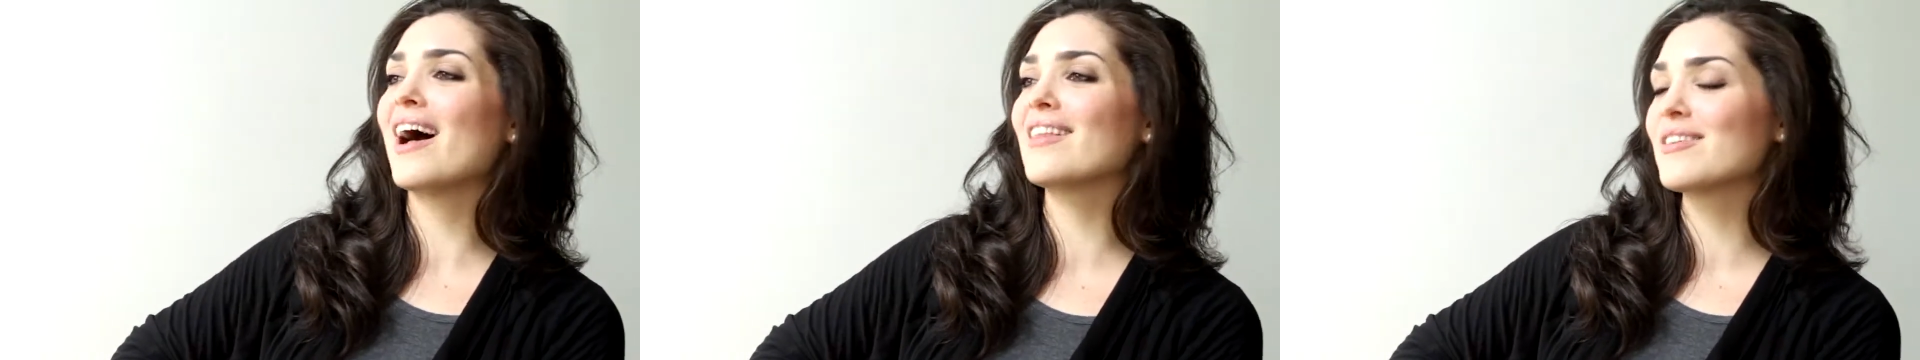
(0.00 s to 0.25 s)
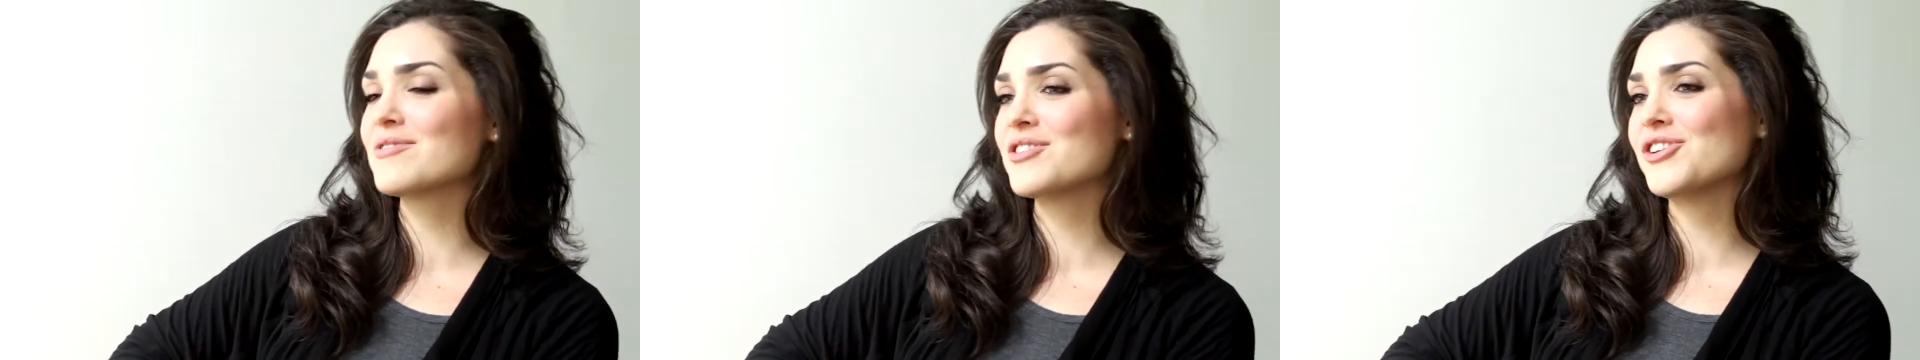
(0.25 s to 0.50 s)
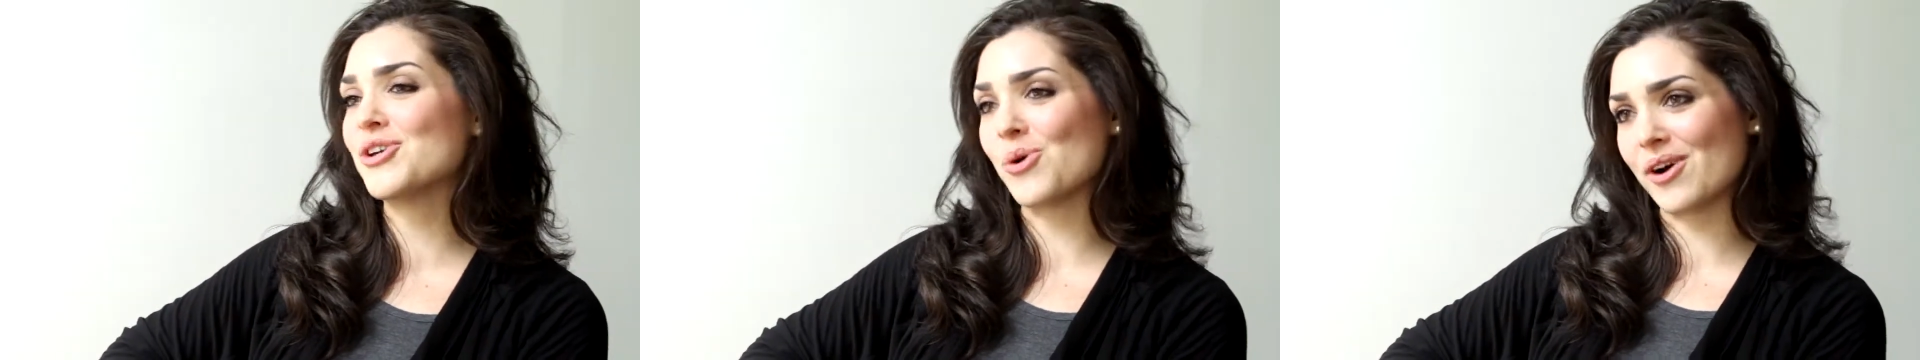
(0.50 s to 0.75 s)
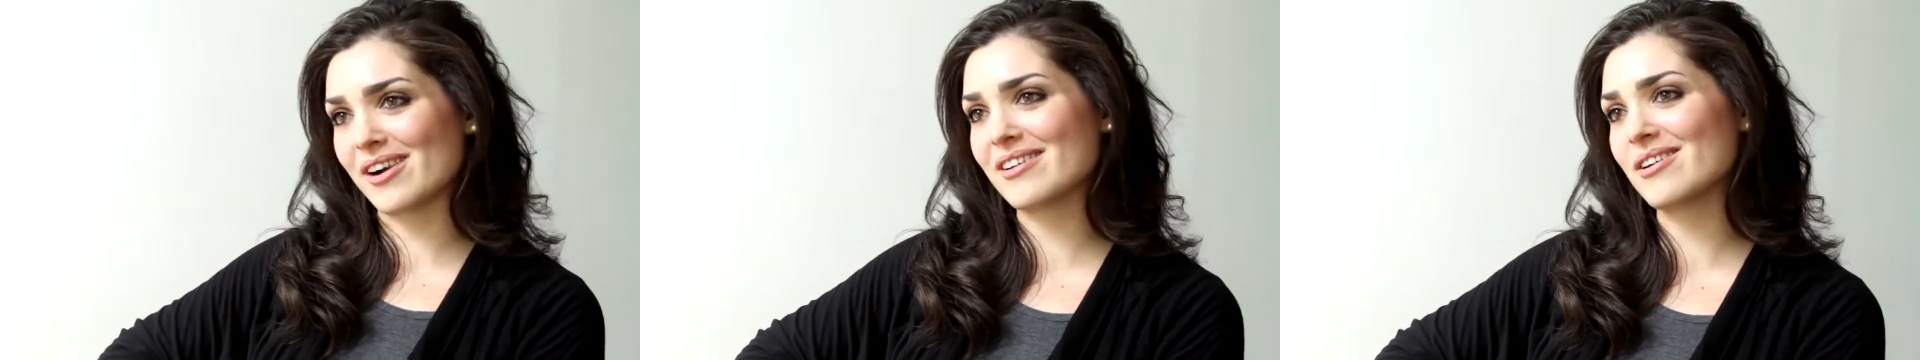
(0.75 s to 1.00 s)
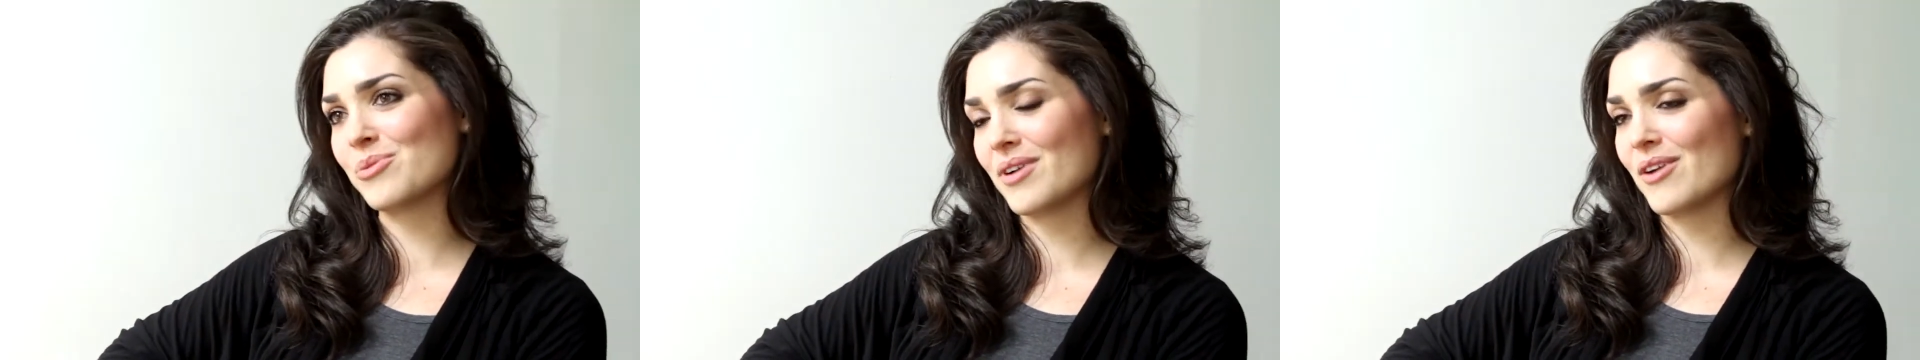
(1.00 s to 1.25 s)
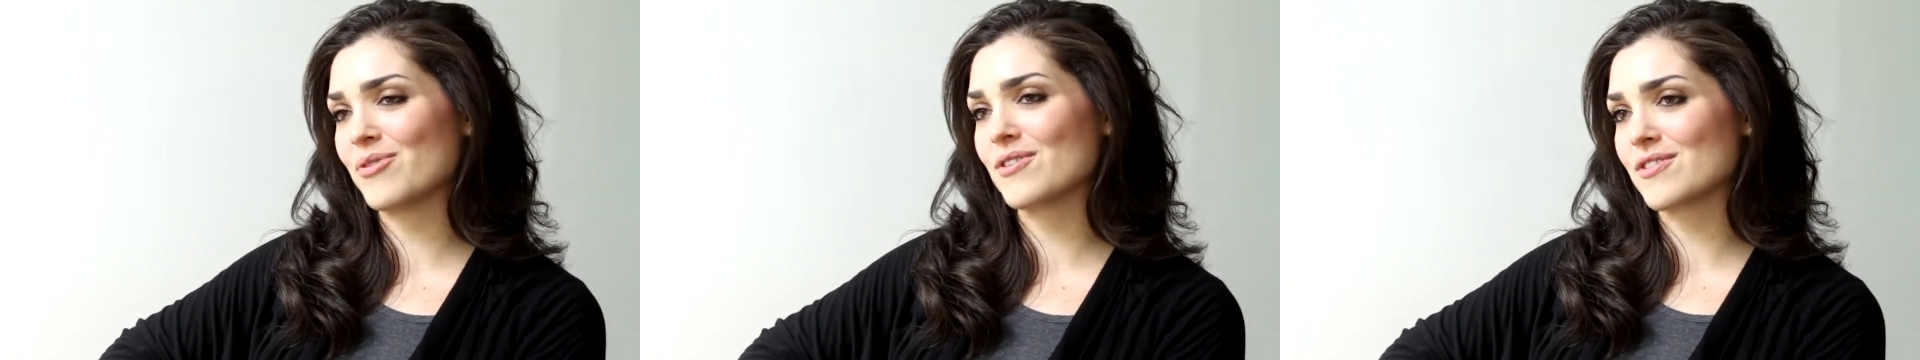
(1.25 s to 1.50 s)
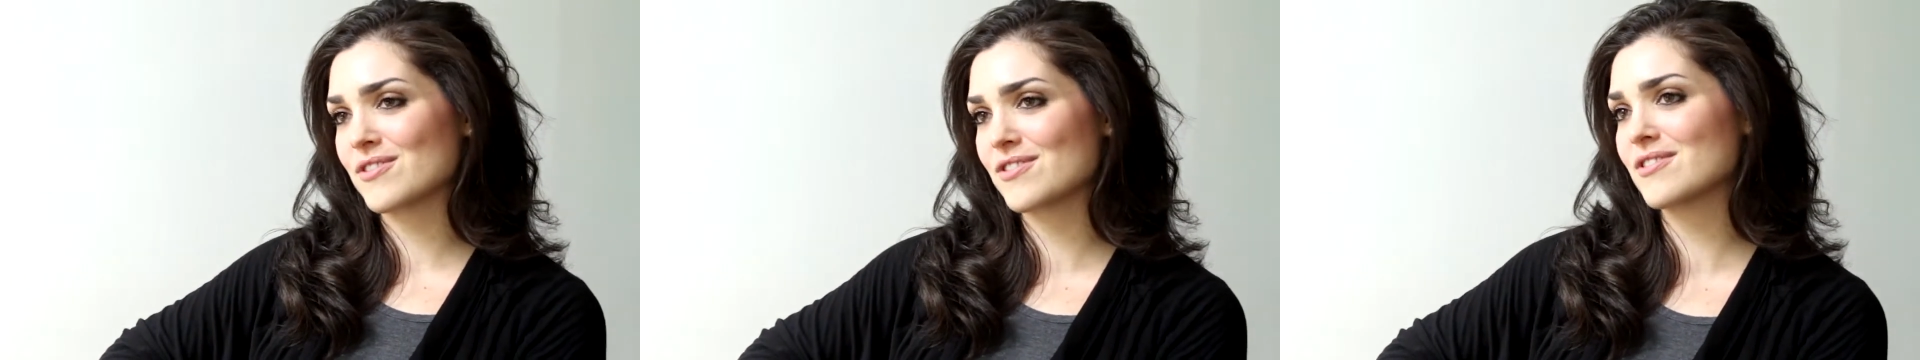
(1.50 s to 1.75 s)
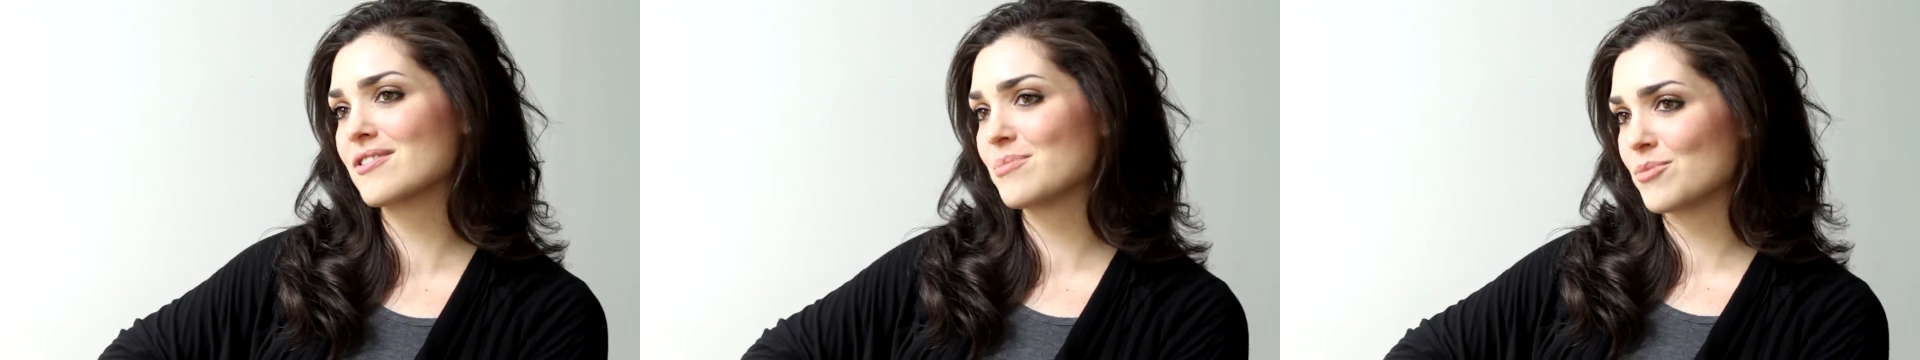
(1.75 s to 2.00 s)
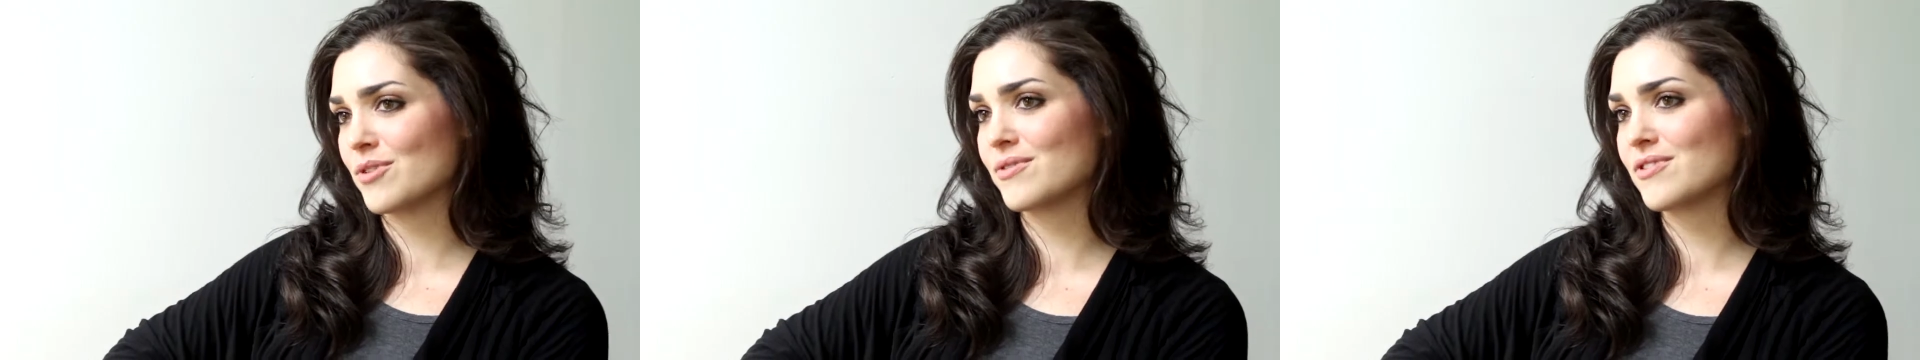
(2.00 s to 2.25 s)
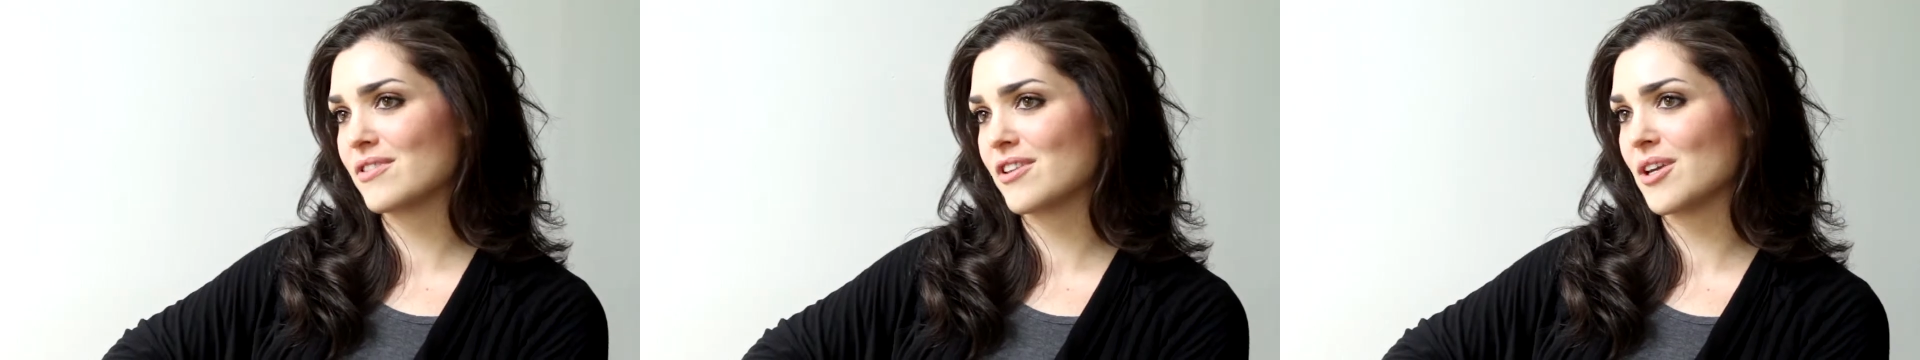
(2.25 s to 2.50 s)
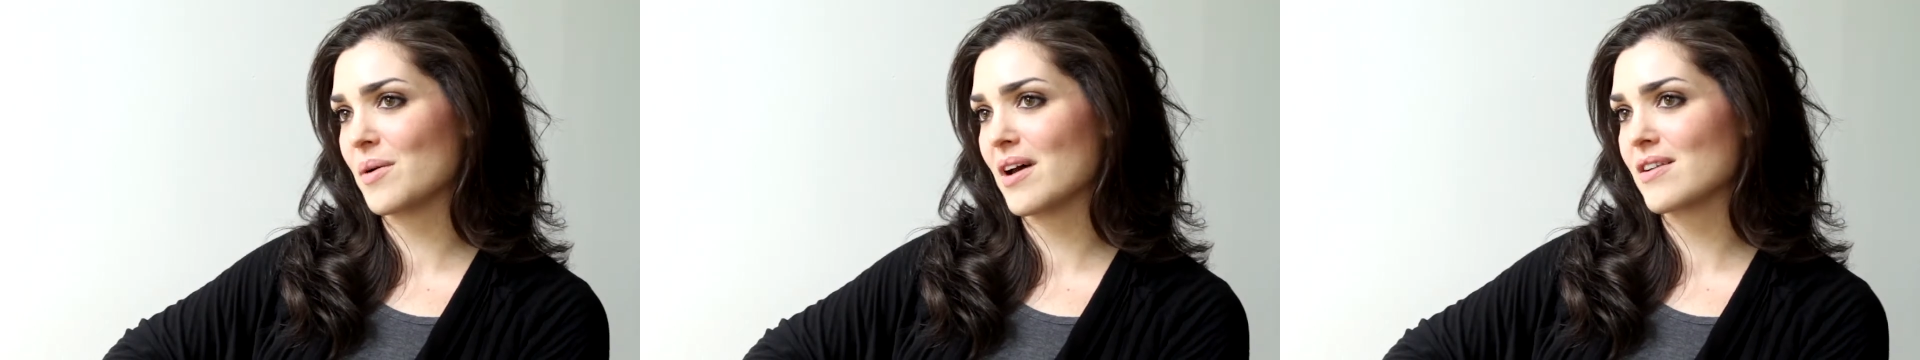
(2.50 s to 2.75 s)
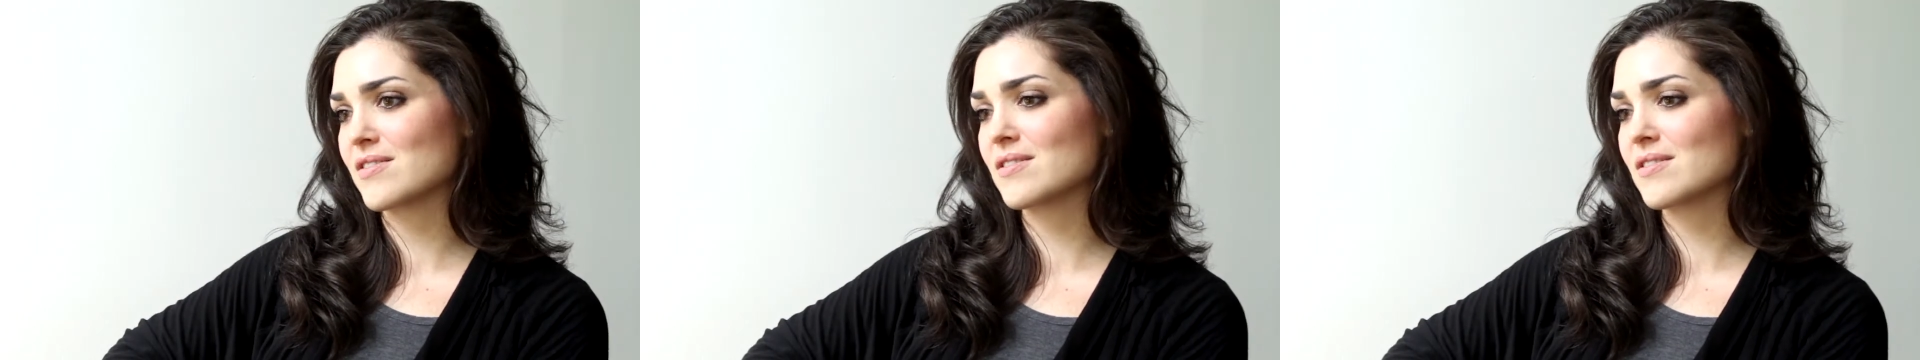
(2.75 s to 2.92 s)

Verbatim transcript: well, I lived in New York when I first moved to the